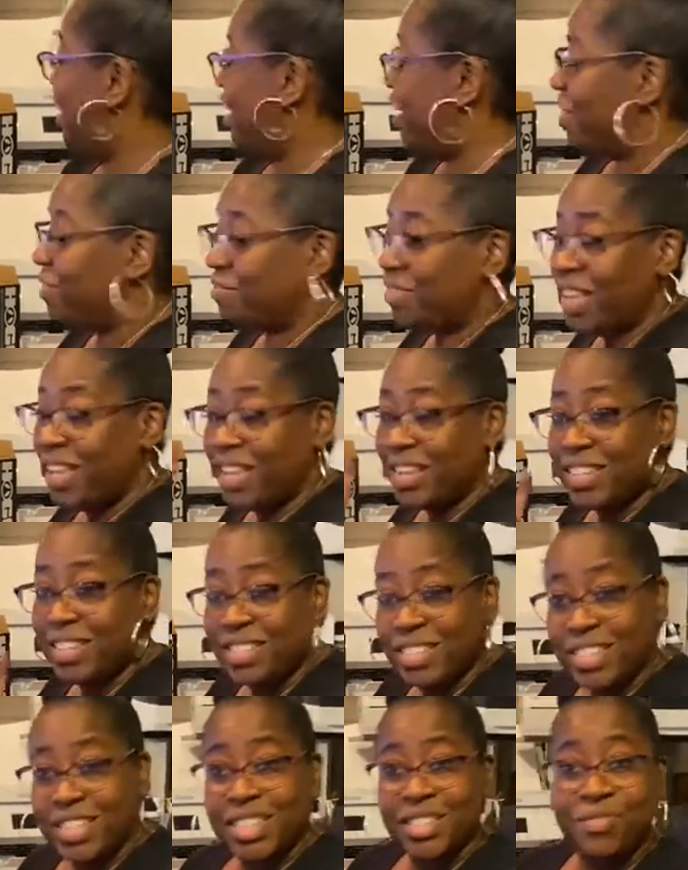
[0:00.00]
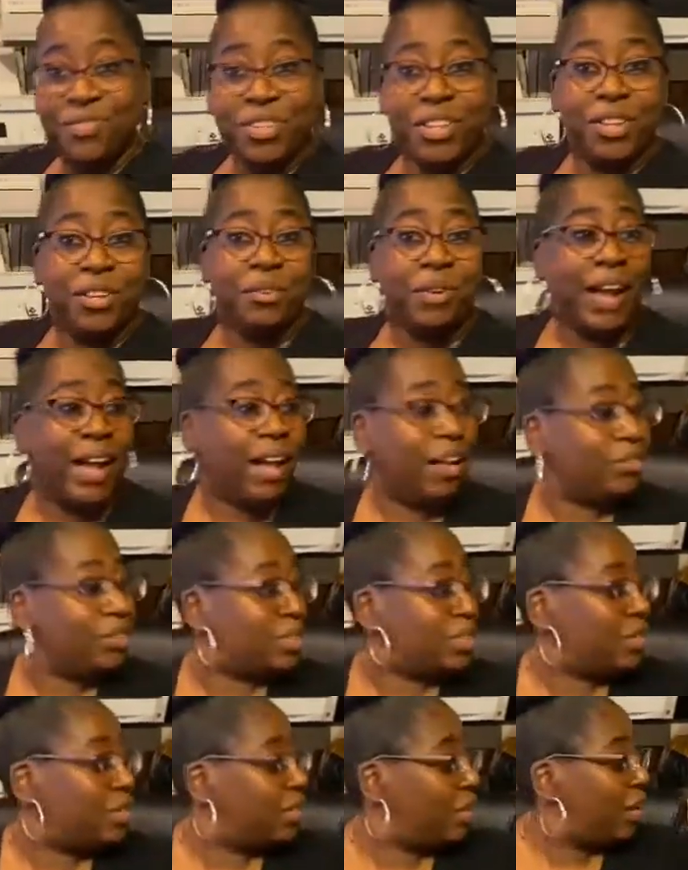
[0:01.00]
Now, if they can just figure out
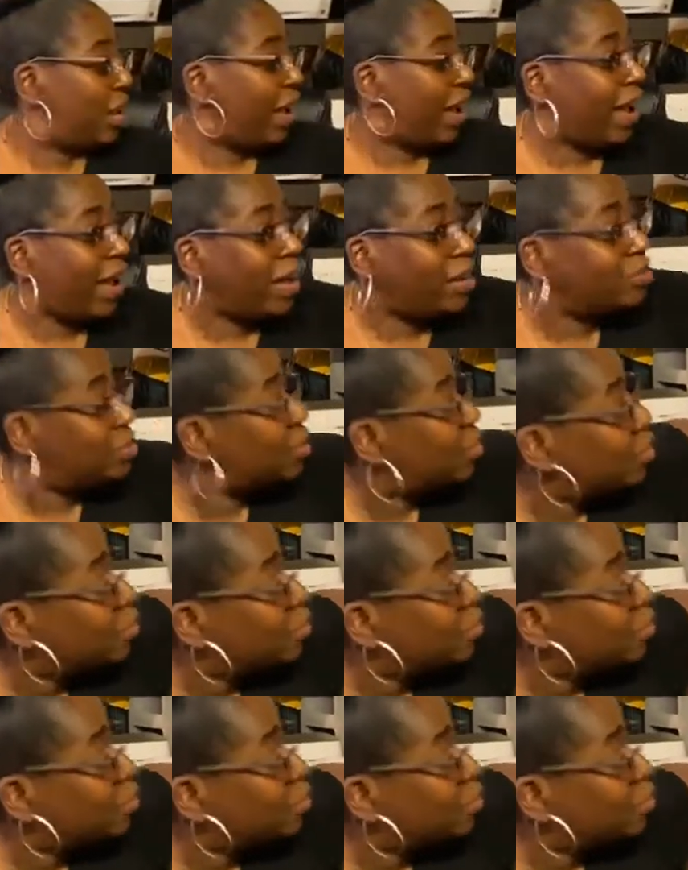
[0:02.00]
how